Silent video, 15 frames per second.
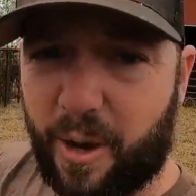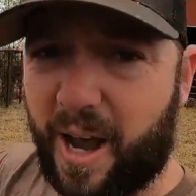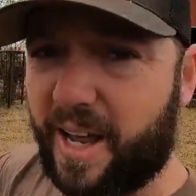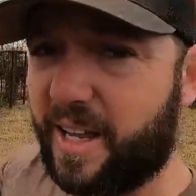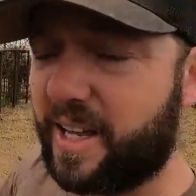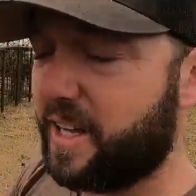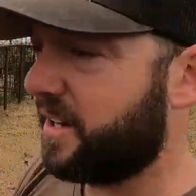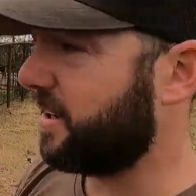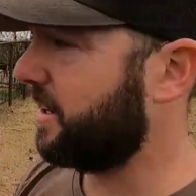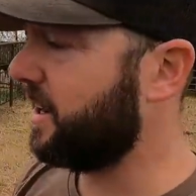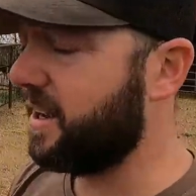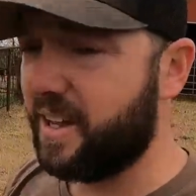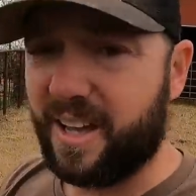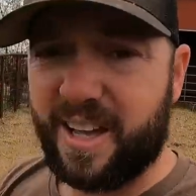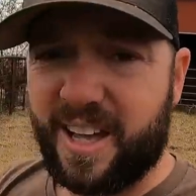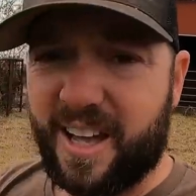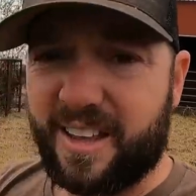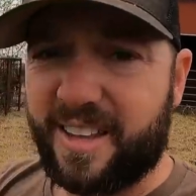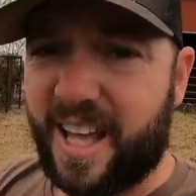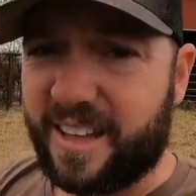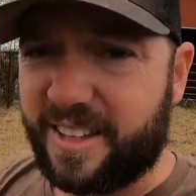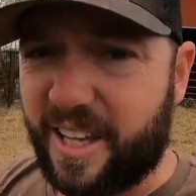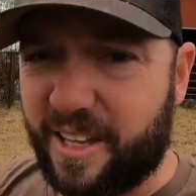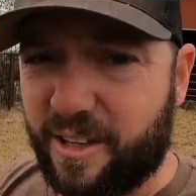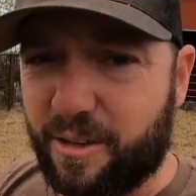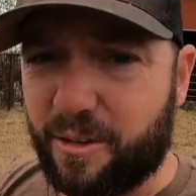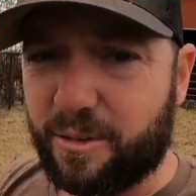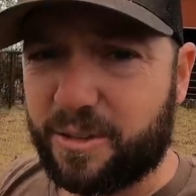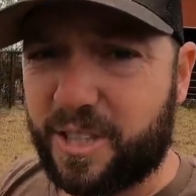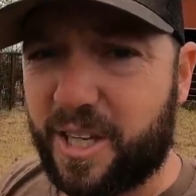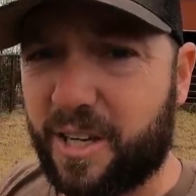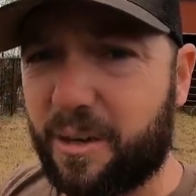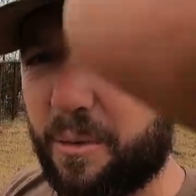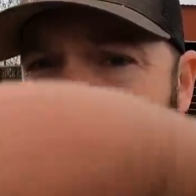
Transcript: right here that they used here